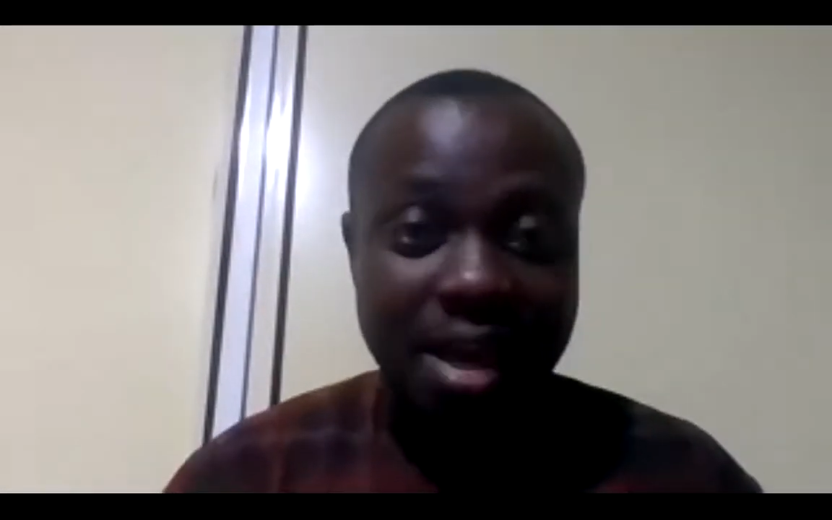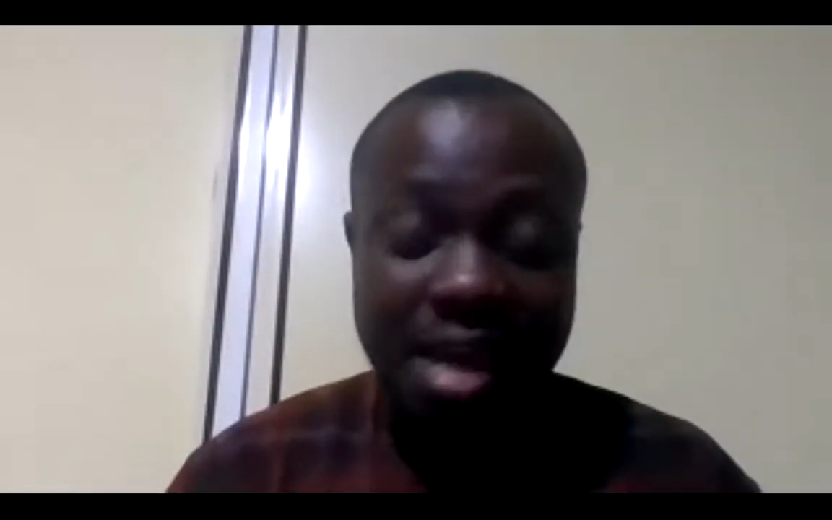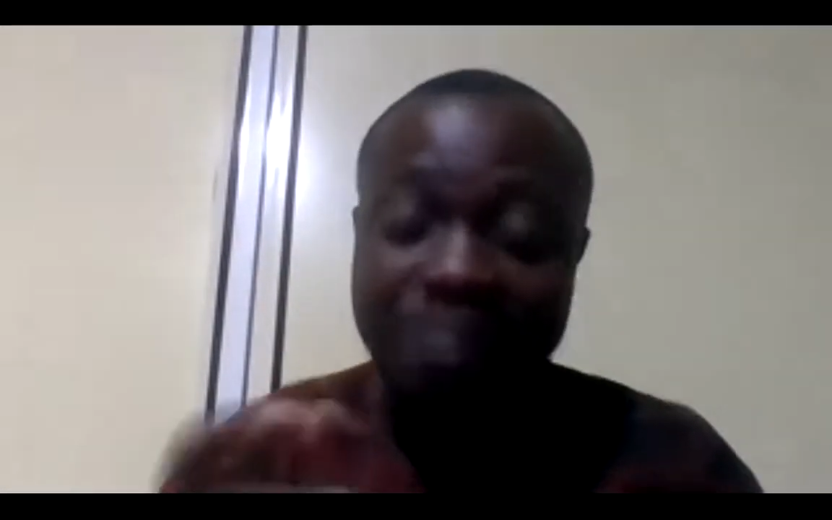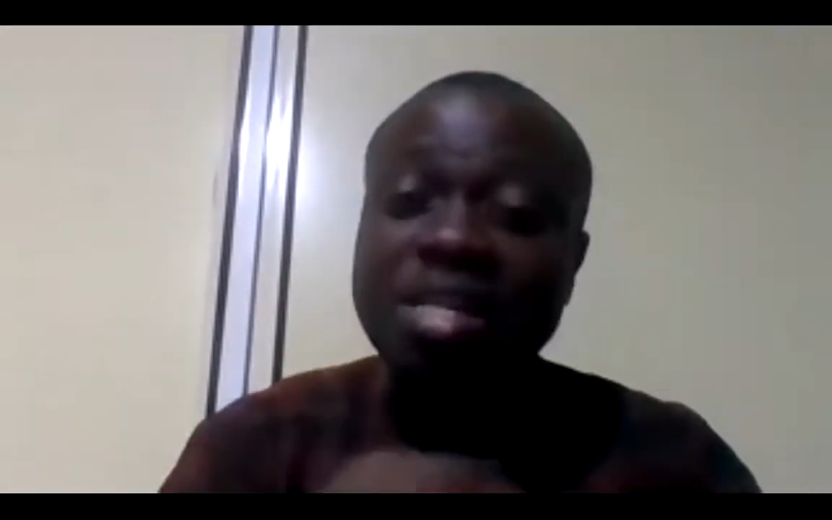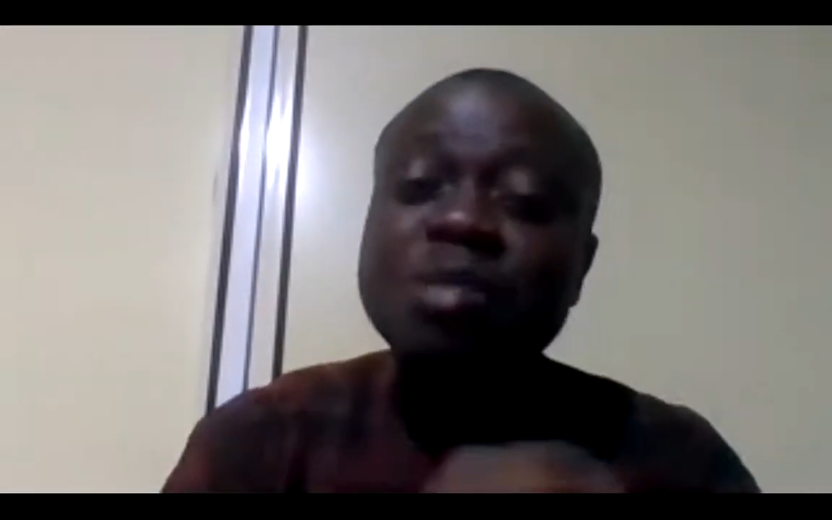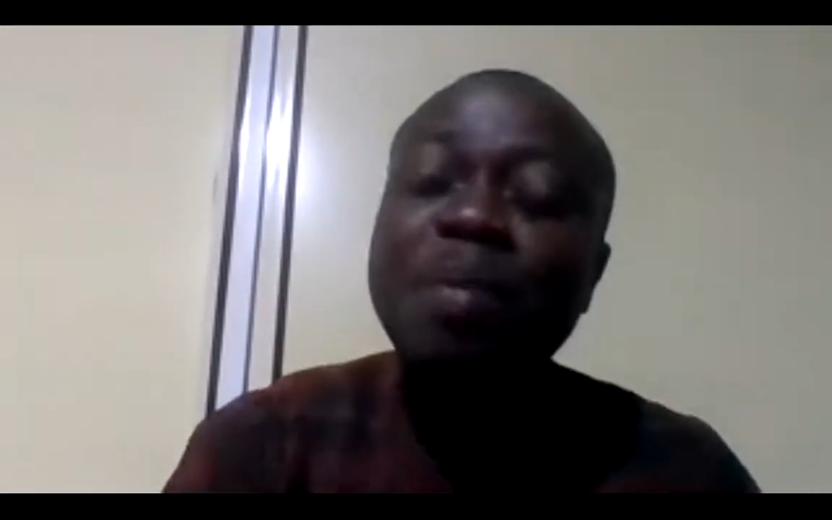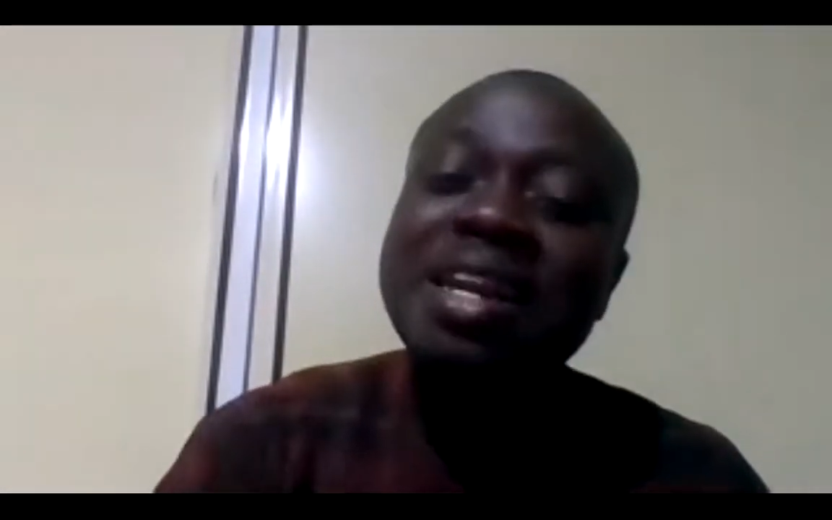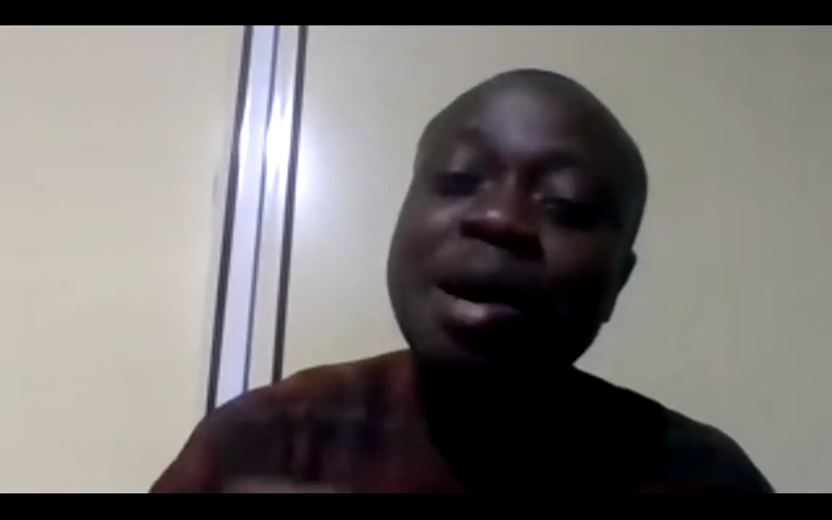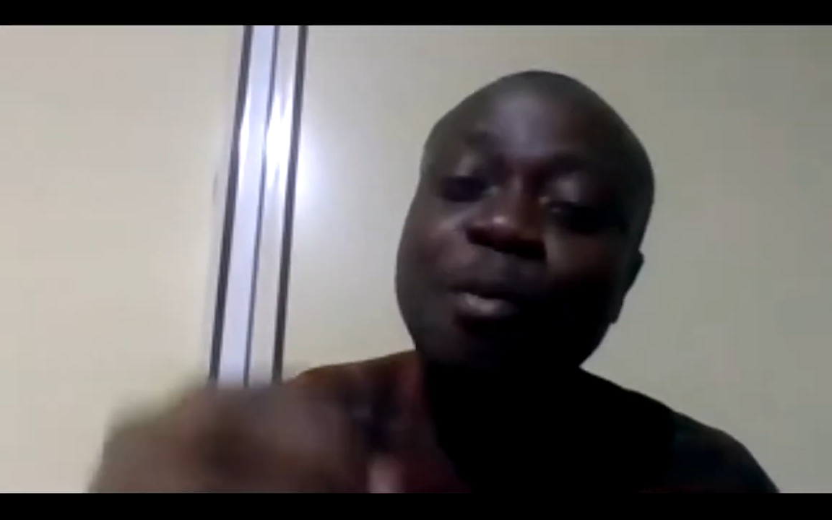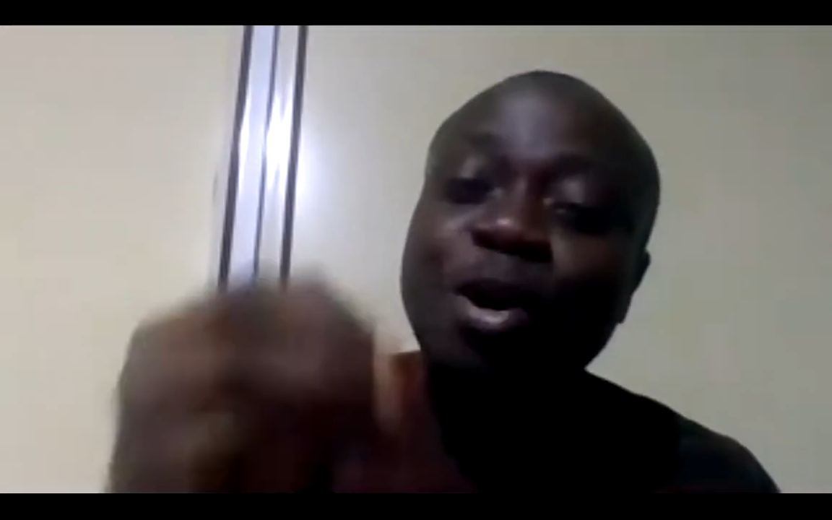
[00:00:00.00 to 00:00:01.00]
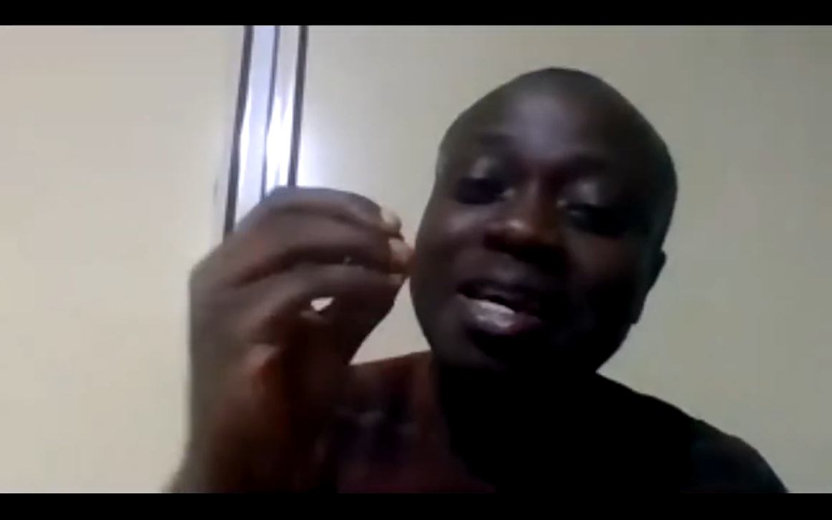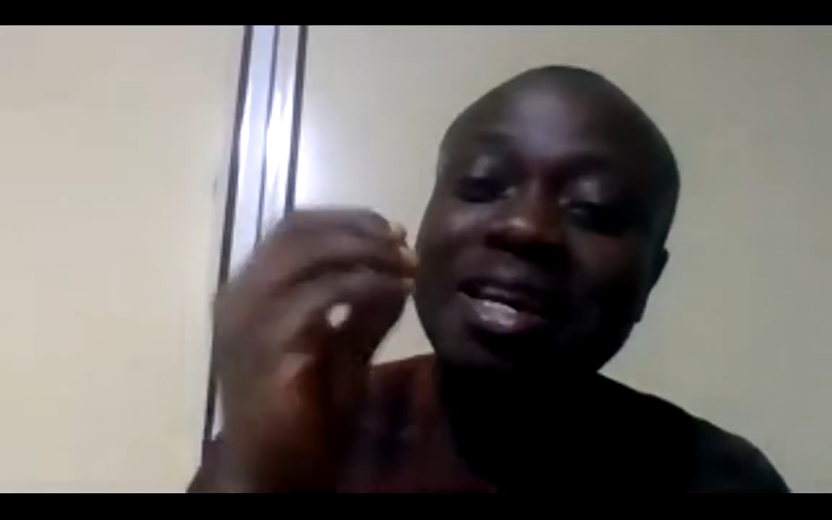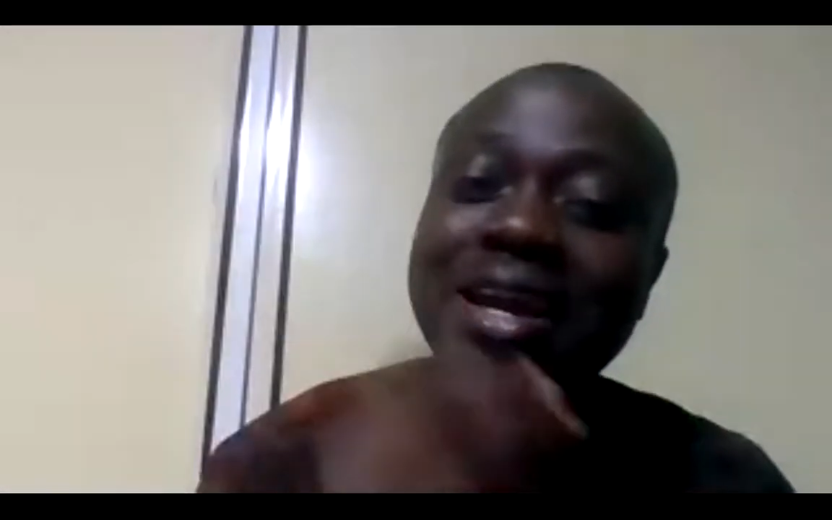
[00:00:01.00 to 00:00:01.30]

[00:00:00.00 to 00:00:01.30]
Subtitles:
If the spider monkey